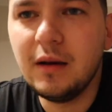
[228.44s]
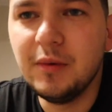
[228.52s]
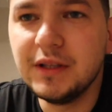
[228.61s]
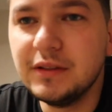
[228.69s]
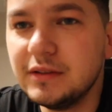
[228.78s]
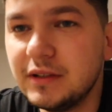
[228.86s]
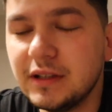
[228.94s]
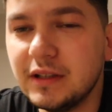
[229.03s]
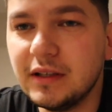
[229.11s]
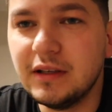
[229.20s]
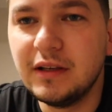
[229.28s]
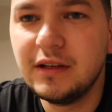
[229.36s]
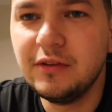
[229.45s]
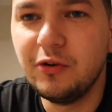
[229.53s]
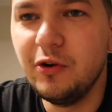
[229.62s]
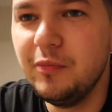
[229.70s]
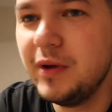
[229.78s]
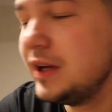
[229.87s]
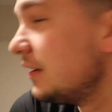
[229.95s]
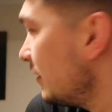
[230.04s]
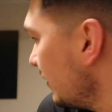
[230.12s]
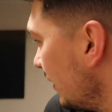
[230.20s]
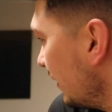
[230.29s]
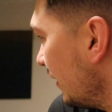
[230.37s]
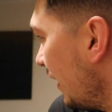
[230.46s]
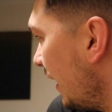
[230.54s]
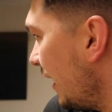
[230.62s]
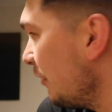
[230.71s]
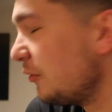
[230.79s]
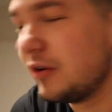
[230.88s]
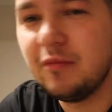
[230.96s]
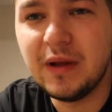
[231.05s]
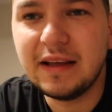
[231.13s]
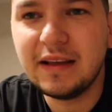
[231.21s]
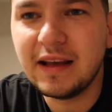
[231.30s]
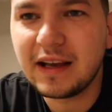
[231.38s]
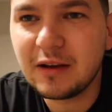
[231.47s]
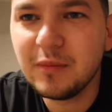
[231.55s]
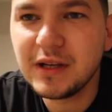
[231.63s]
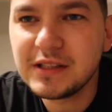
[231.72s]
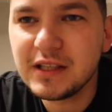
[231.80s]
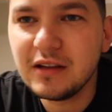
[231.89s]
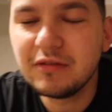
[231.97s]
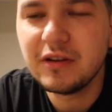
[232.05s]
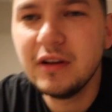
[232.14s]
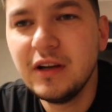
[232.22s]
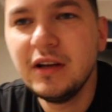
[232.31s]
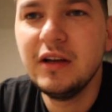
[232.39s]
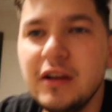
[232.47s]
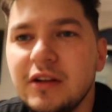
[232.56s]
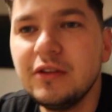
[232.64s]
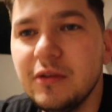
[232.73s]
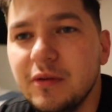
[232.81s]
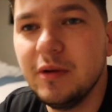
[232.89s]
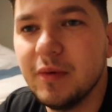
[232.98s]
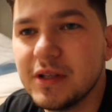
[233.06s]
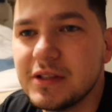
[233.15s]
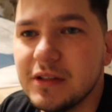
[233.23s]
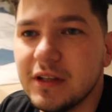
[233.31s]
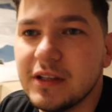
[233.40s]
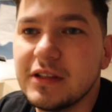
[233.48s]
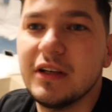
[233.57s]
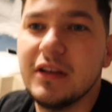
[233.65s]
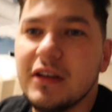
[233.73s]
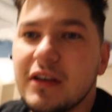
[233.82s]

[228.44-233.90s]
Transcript: I'm in the, the room here, and I would have been kicking myself to be missing this.